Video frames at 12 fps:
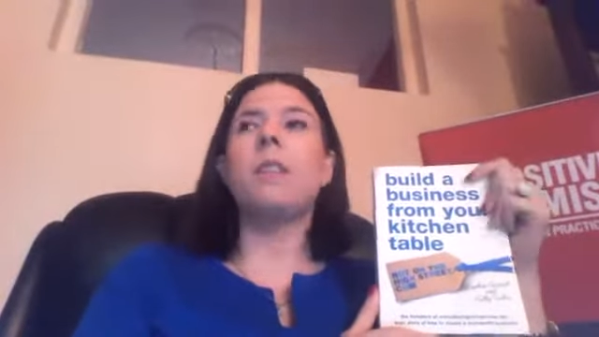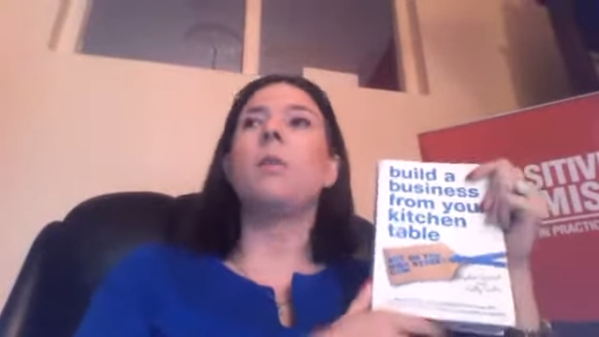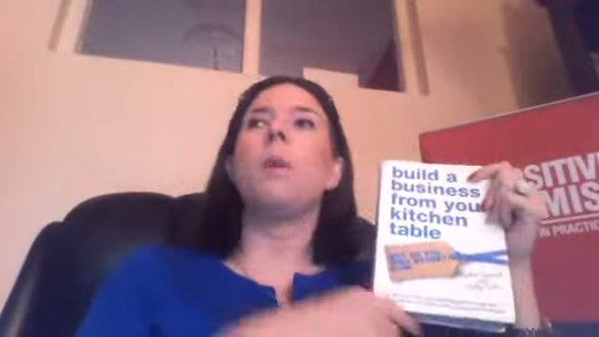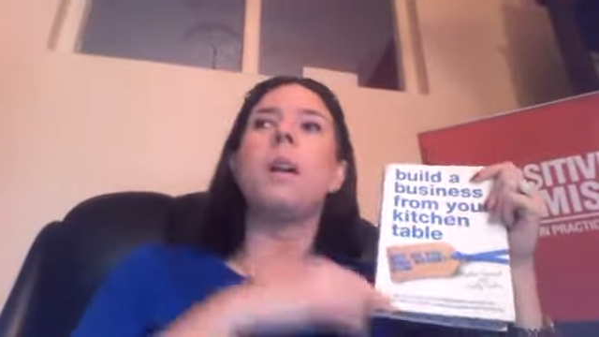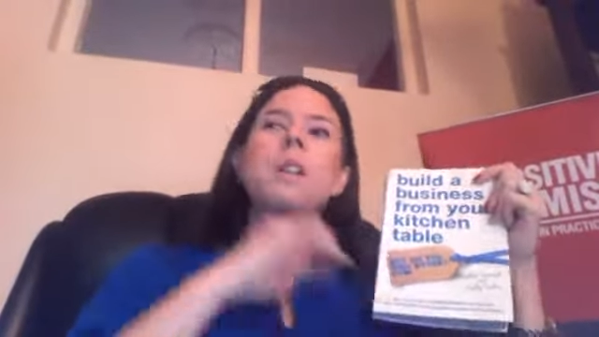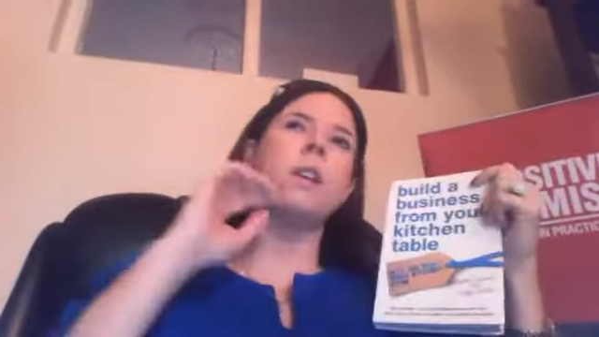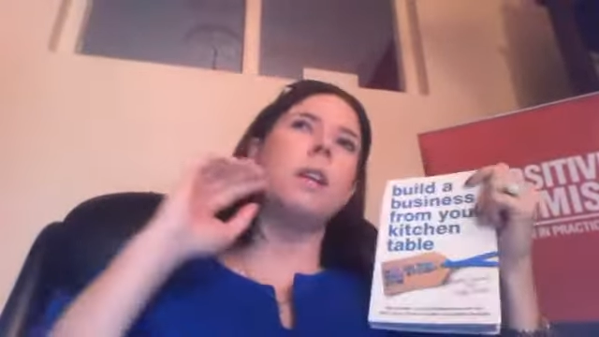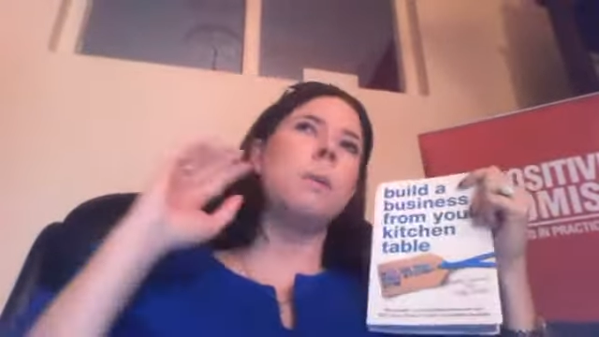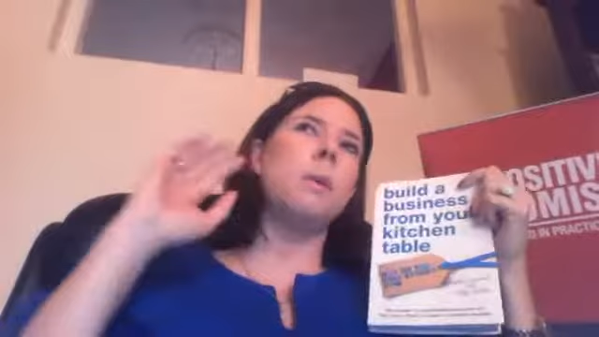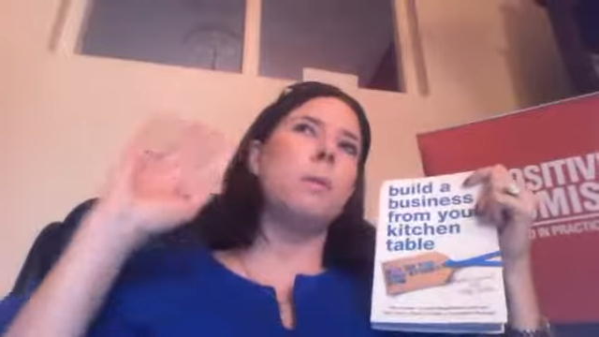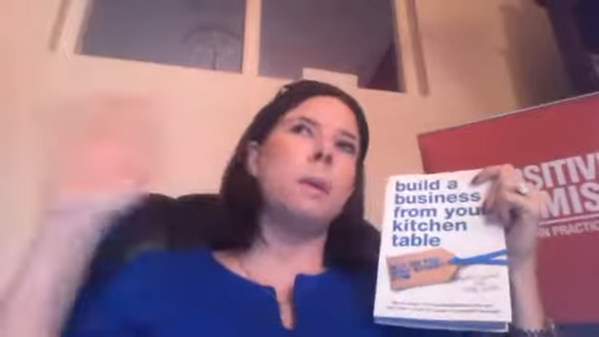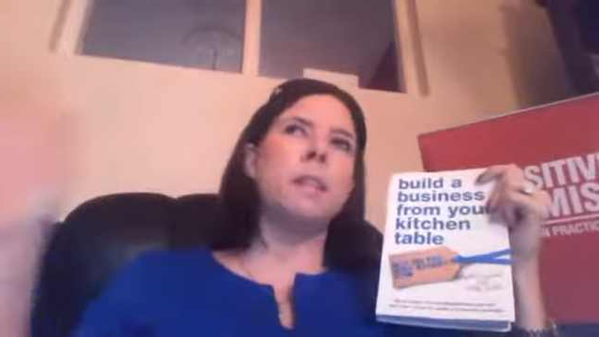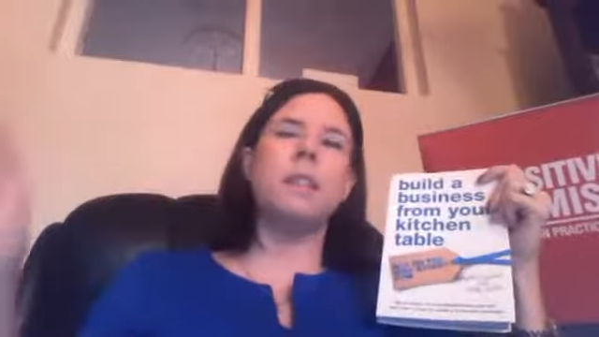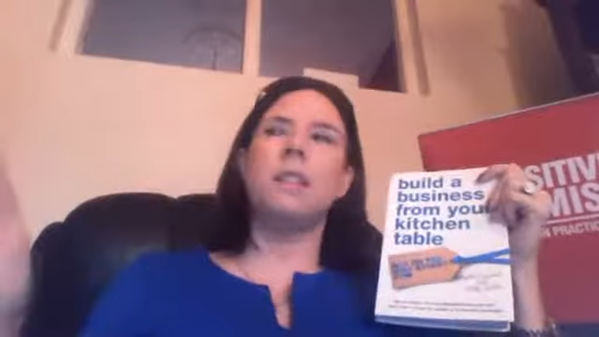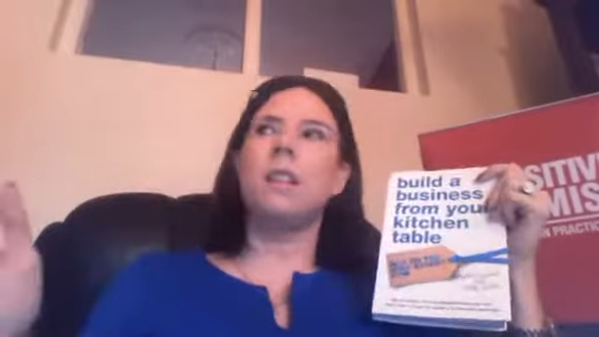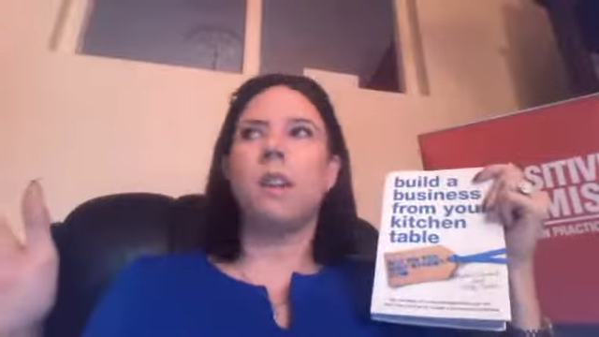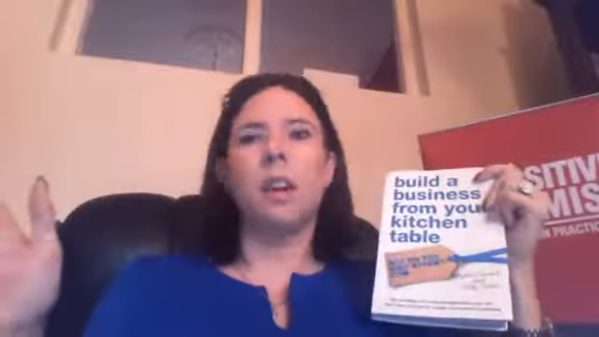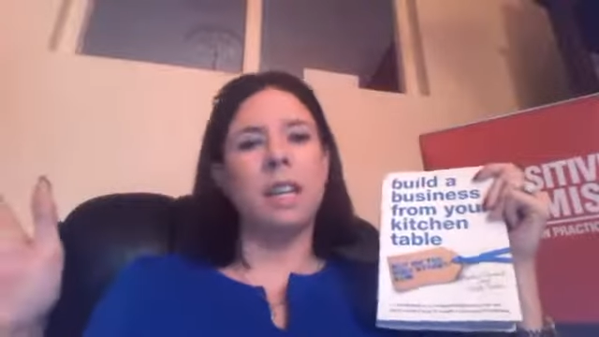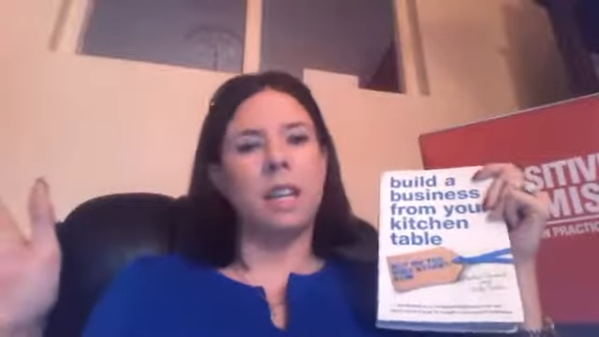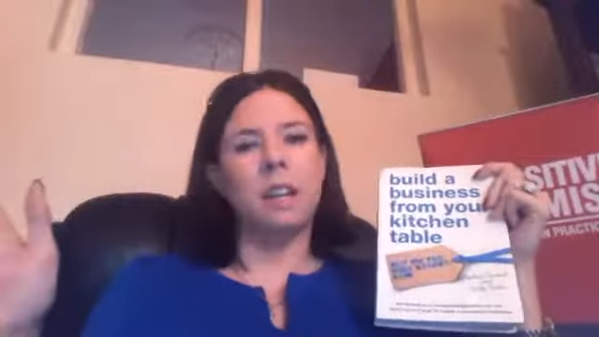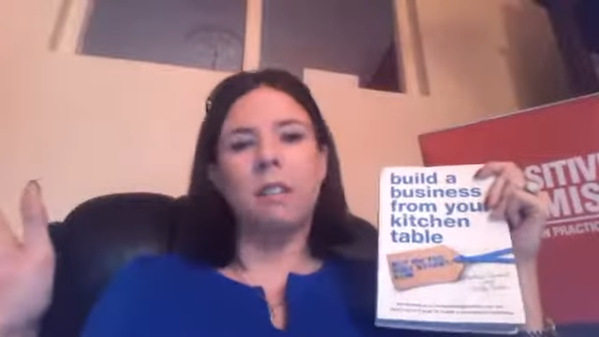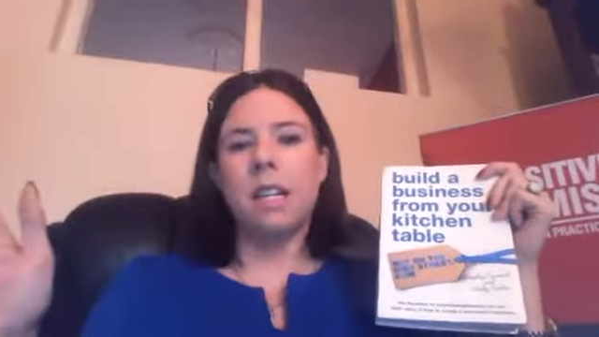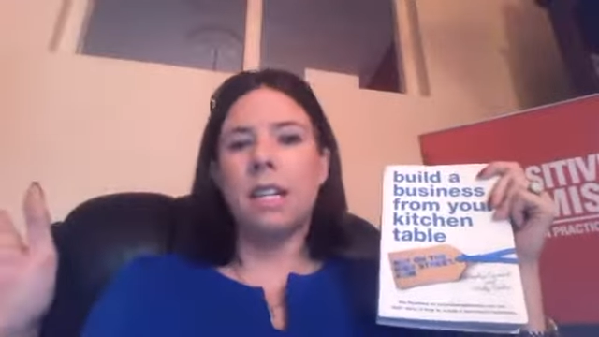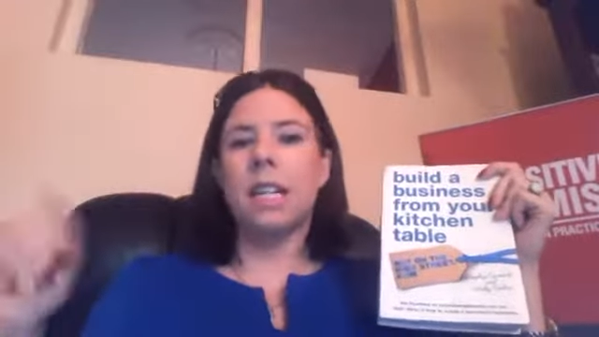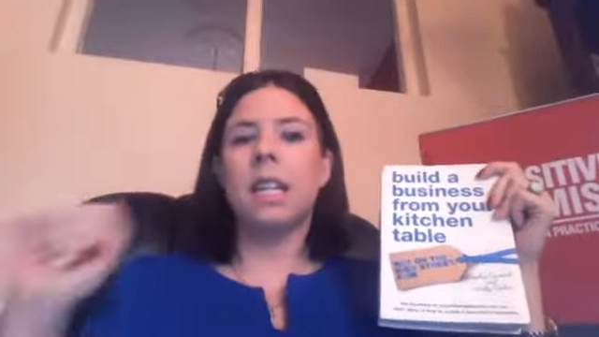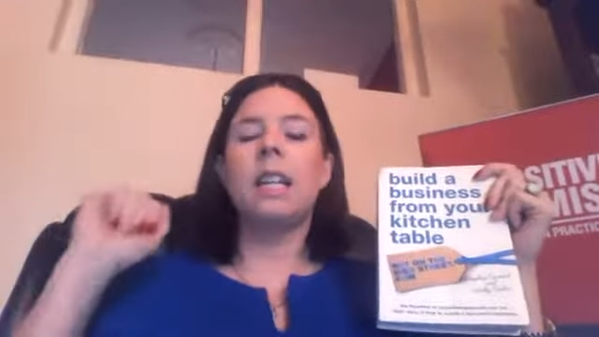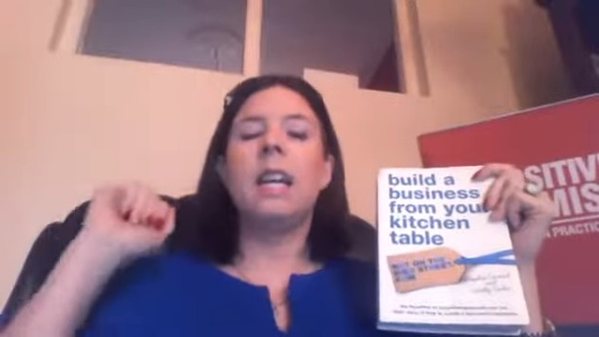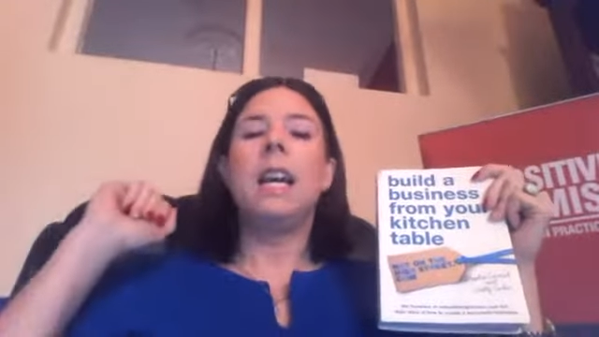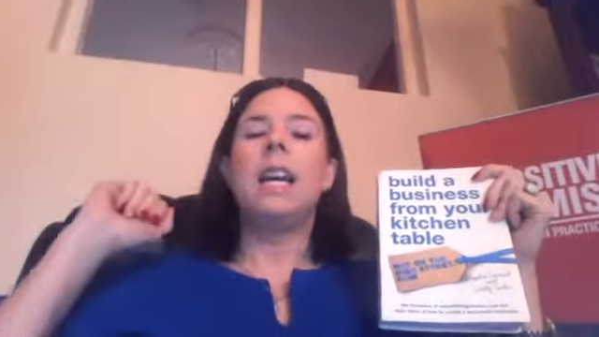If you want to read about a business in a very theoretical